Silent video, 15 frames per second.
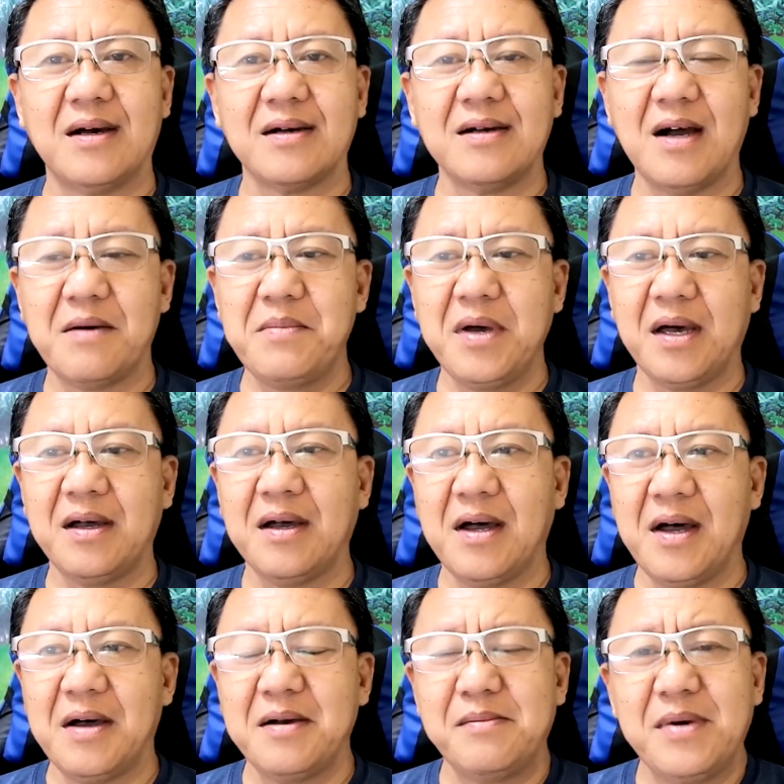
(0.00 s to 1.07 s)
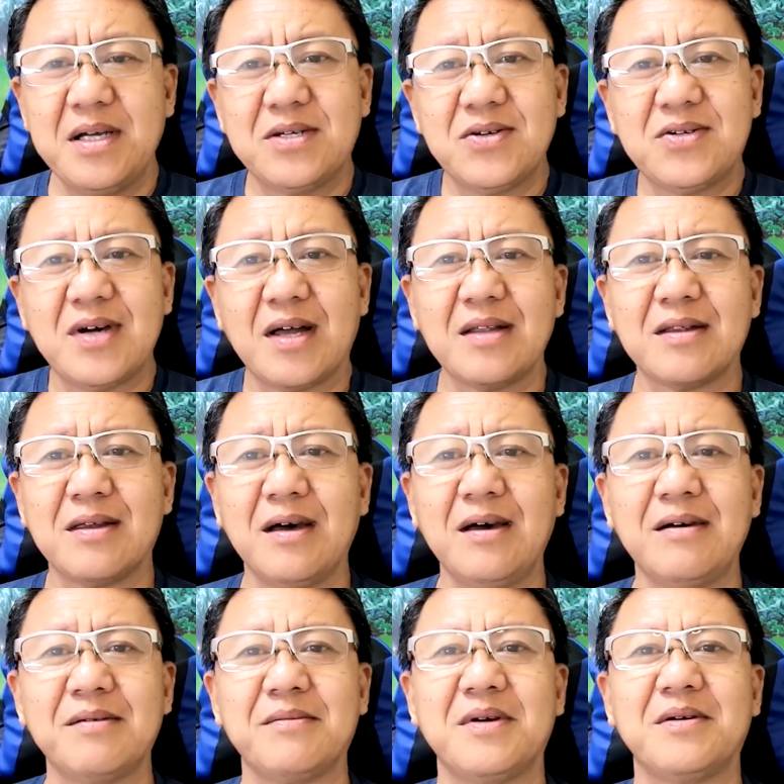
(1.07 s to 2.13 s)
Grabe. May
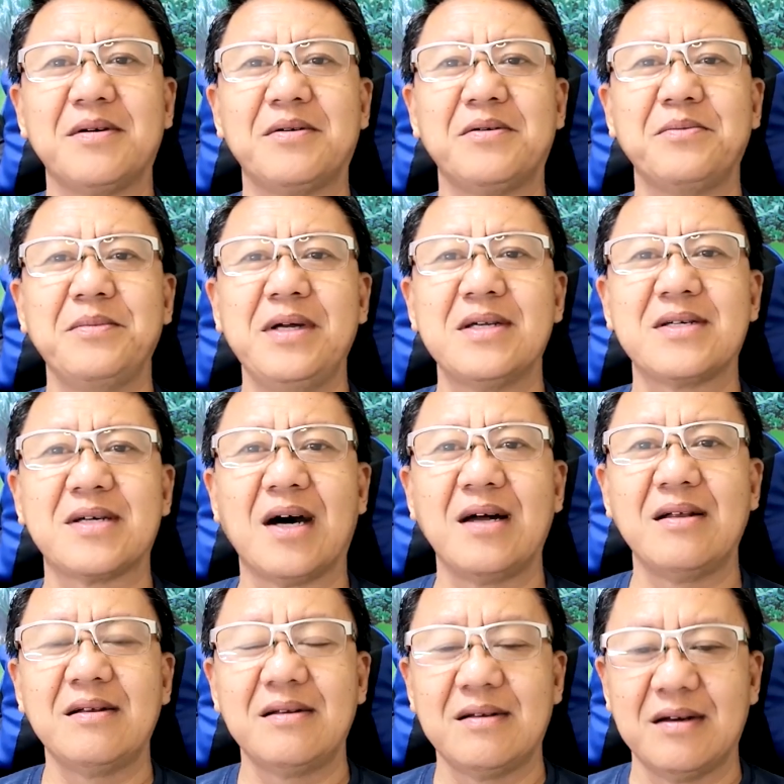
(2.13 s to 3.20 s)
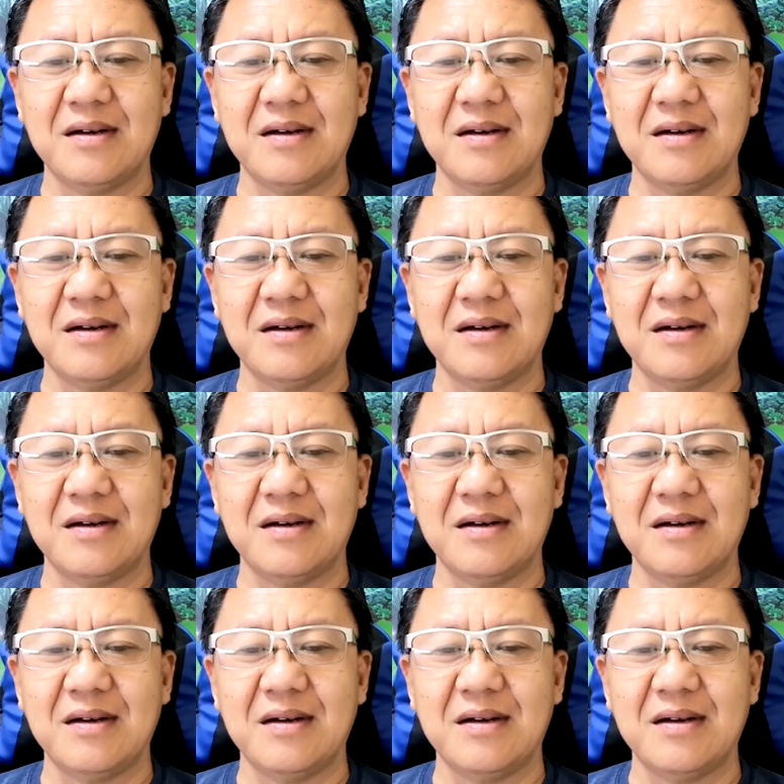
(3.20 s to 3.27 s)
estudyante, minsan,